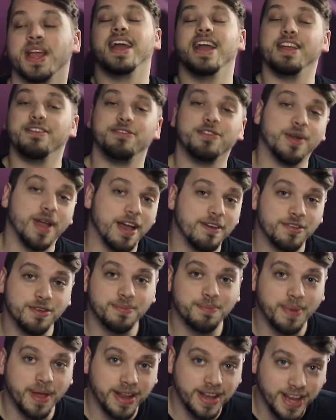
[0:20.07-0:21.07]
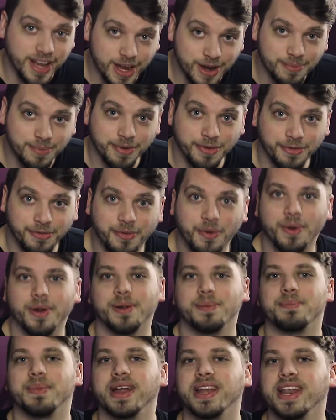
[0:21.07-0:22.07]
If you haven't been here
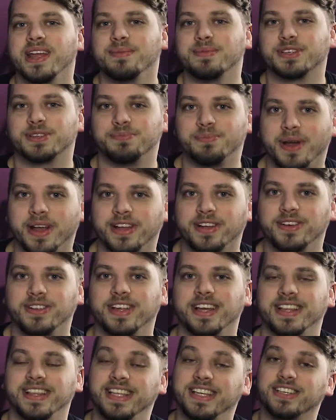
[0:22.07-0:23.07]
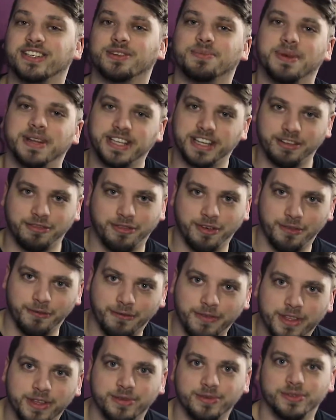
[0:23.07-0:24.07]
before, my name is Michael and these are my different
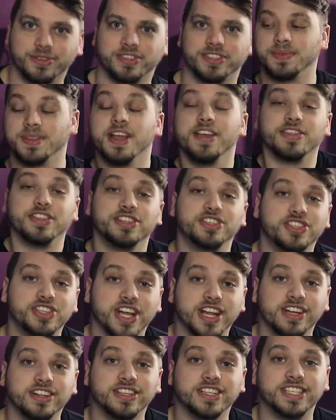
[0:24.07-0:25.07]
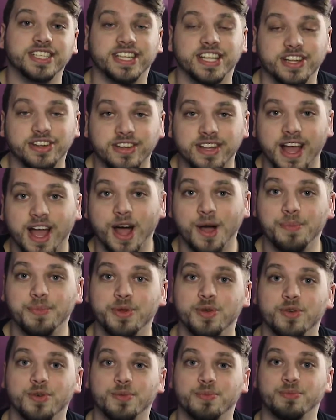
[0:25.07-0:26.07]
views. This channel is here to help
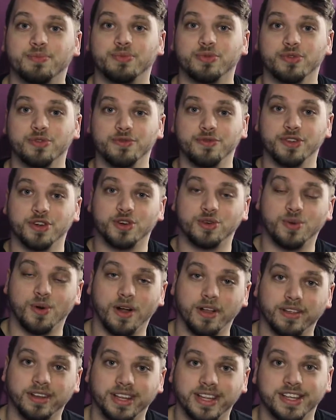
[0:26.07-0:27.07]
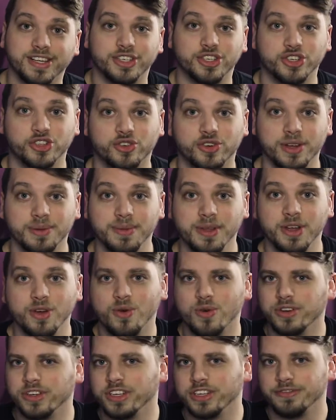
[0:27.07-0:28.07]
you improve your quality in streaming
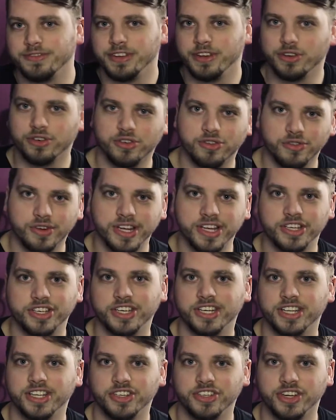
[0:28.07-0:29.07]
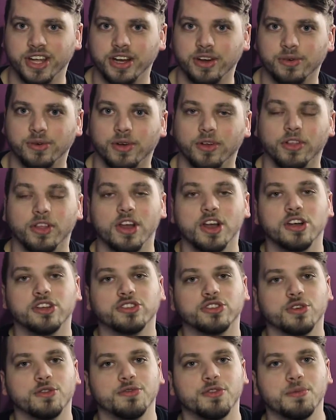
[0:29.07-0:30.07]
or just video creation in general.
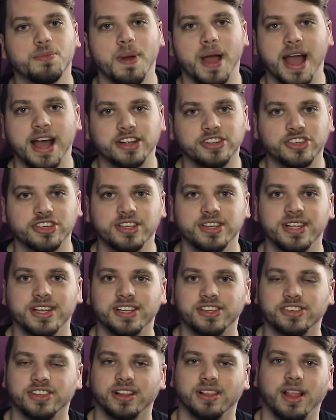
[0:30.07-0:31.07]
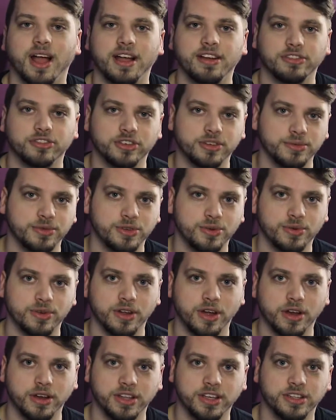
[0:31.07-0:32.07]
So if your passion is to live stream to an
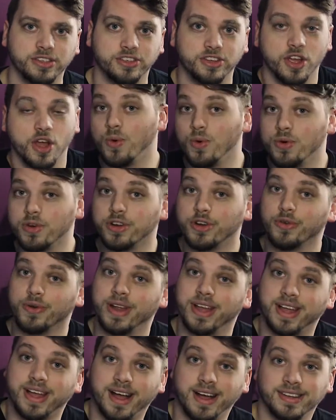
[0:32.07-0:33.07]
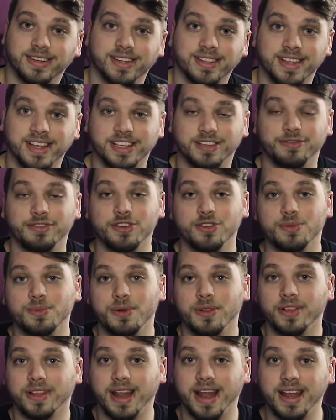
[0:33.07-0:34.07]
audience or create content that's
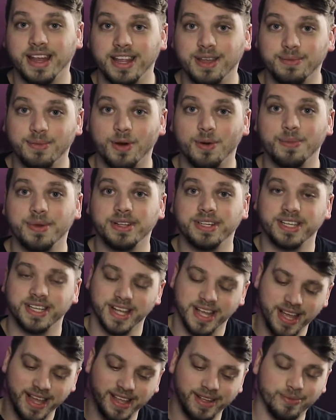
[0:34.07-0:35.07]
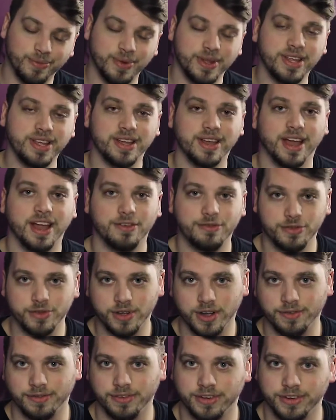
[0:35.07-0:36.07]
viewable at any moment, we have you
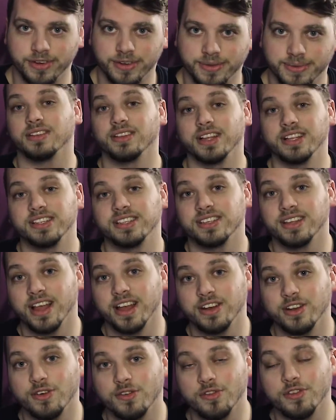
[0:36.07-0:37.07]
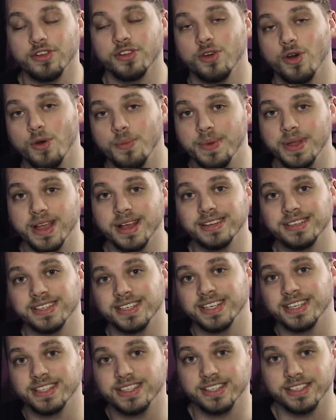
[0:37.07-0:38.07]
covered. Let's slide over to OBS
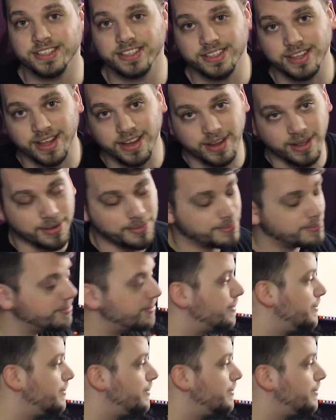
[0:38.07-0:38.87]
and get this set up.